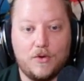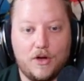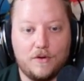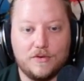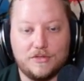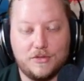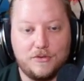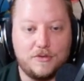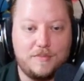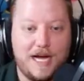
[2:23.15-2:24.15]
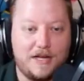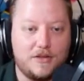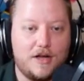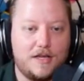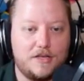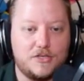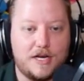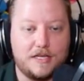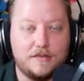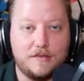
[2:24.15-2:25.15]
over to the pylon and try
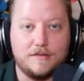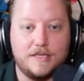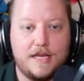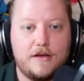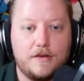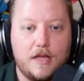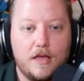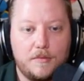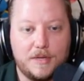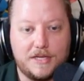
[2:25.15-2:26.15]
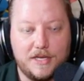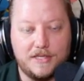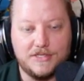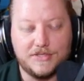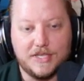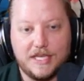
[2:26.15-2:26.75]
to clear it out, because